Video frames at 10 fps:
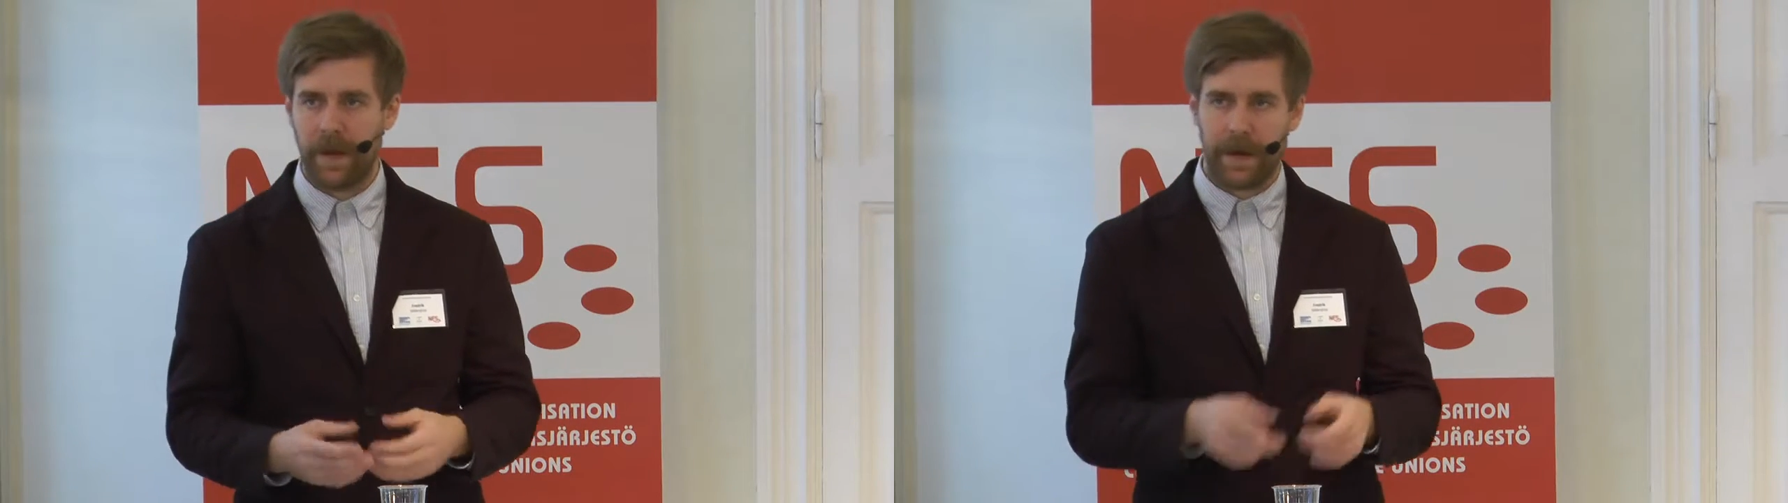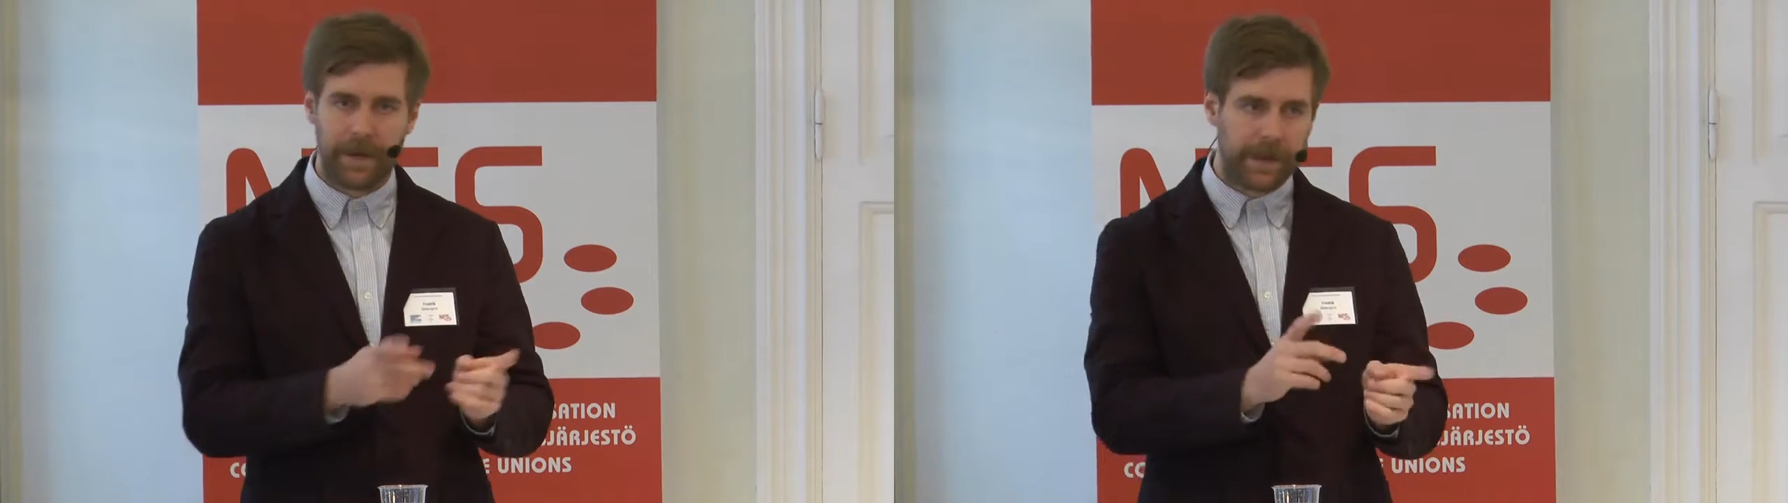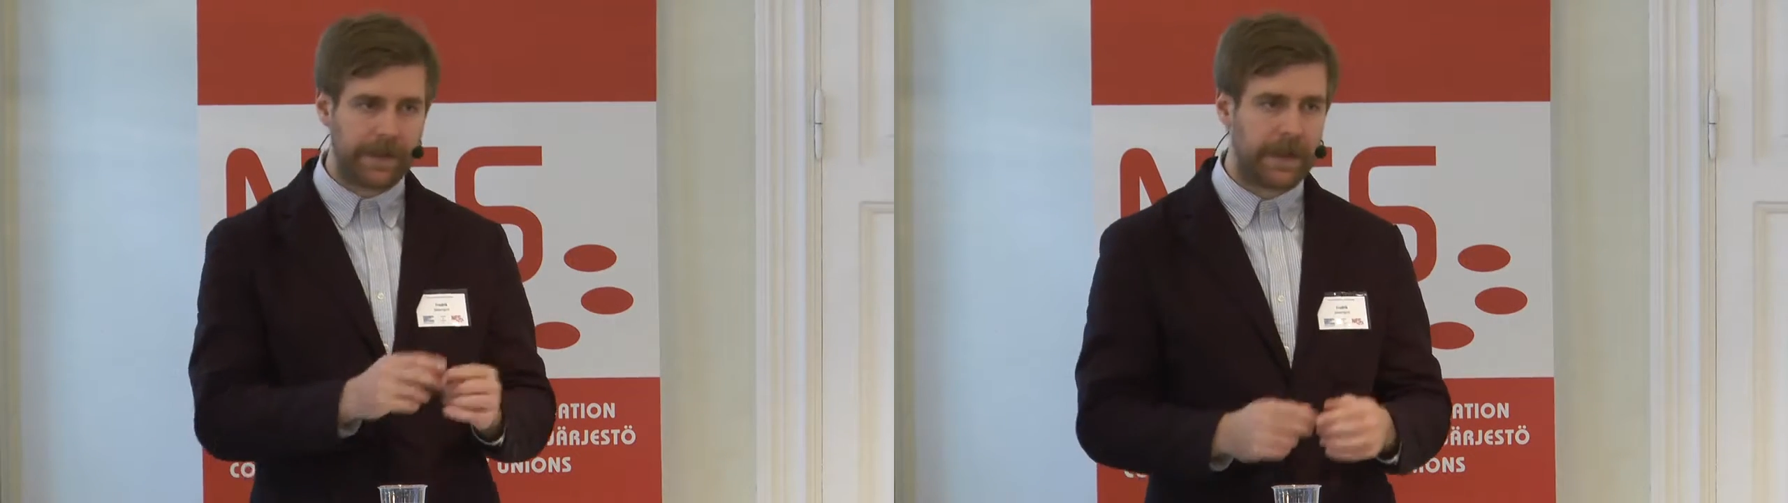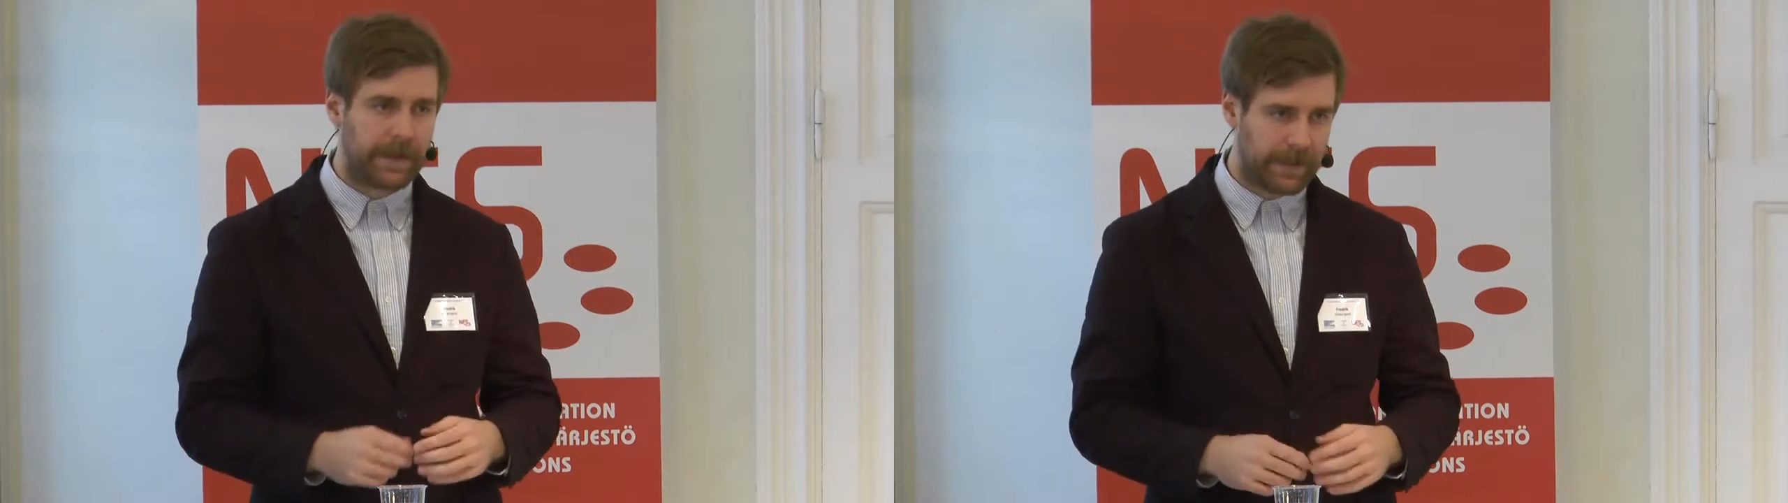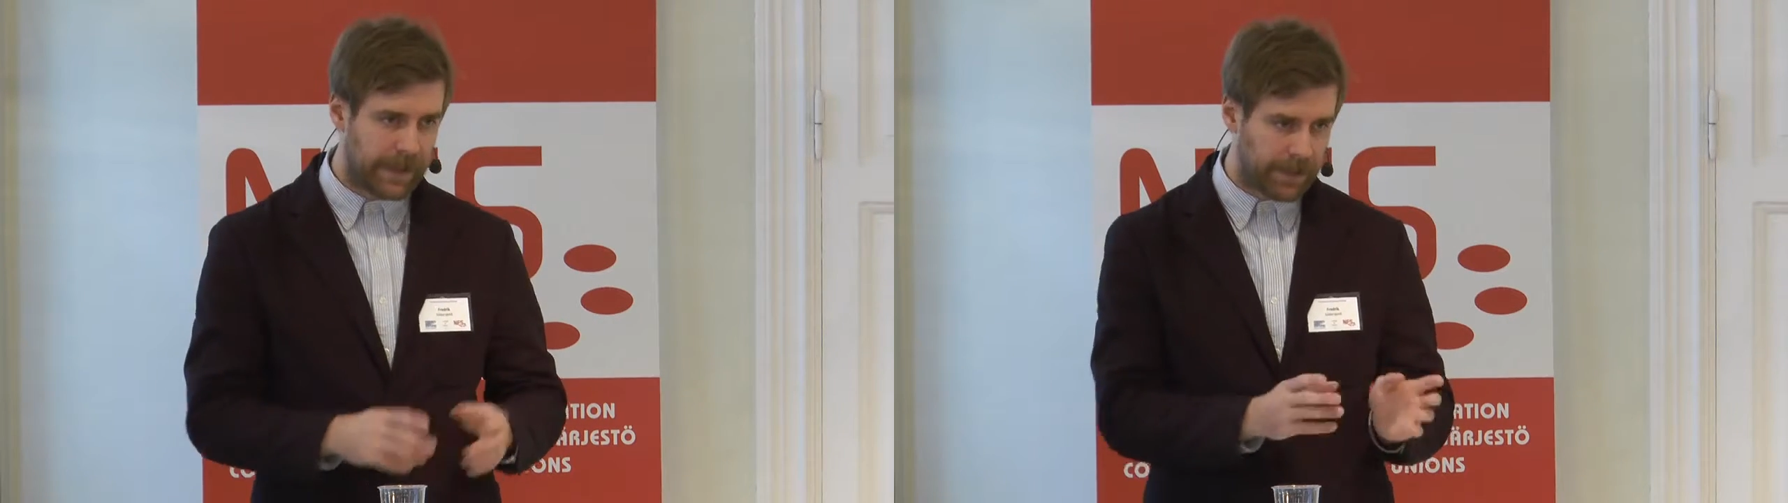And I think
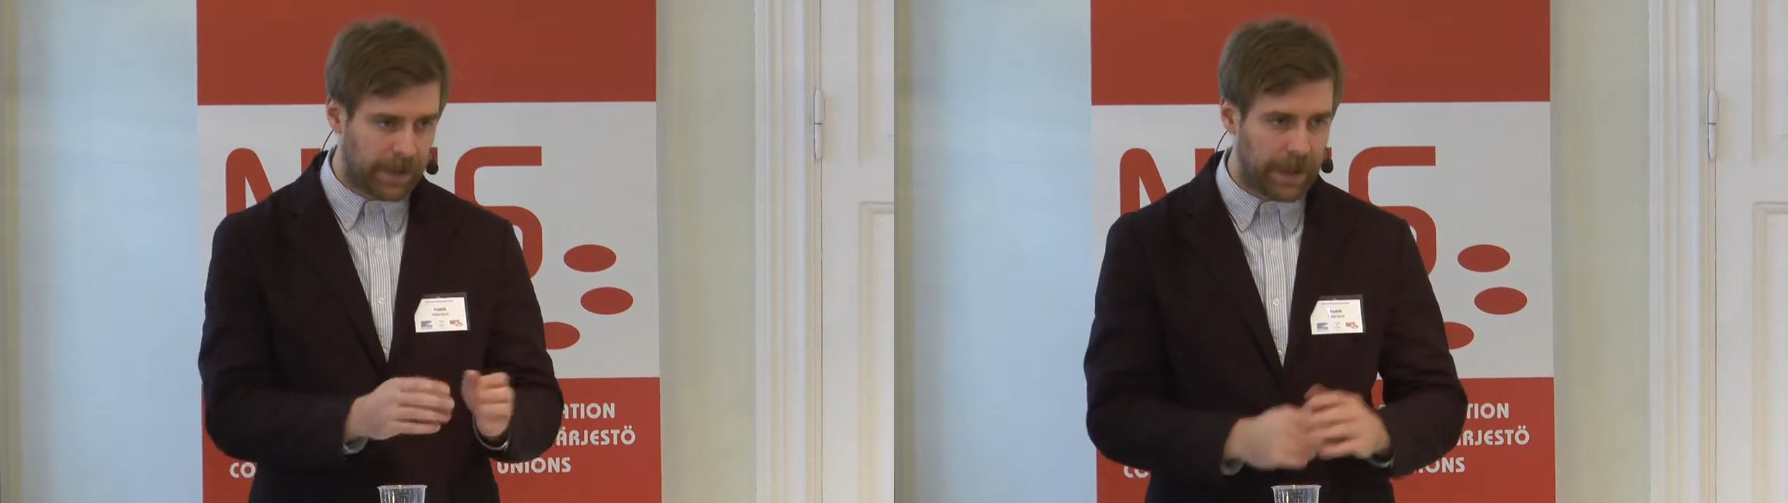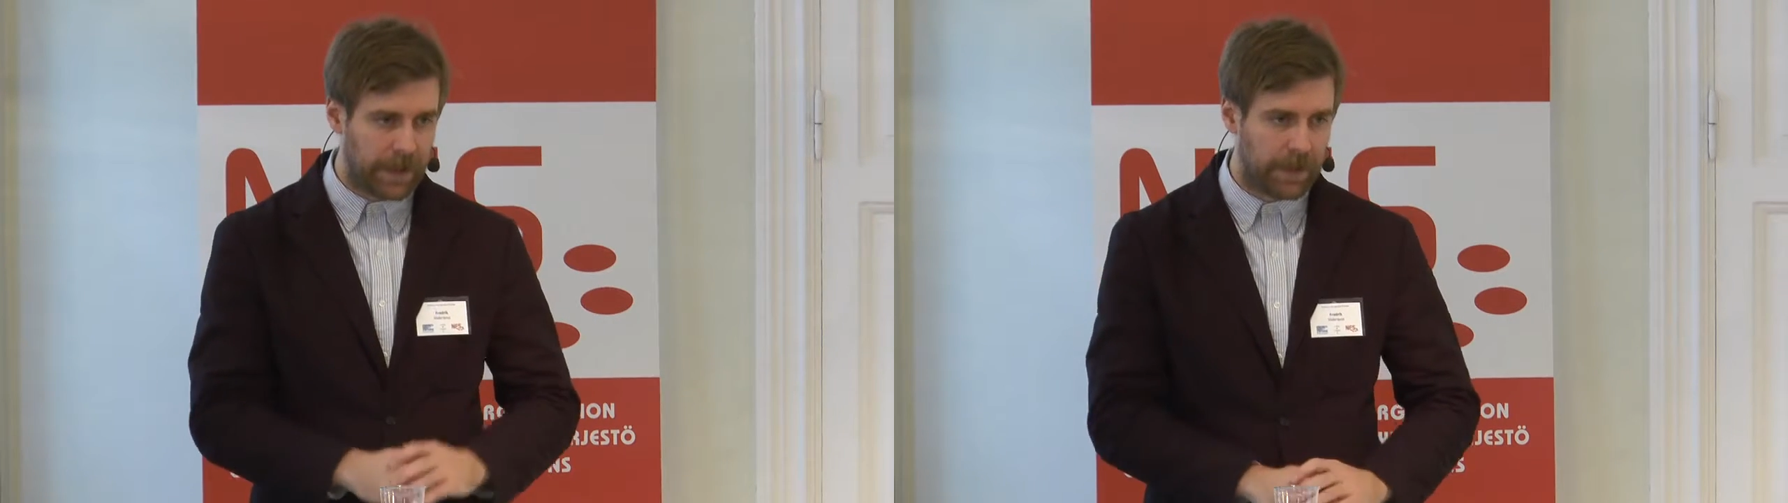Six, Six will get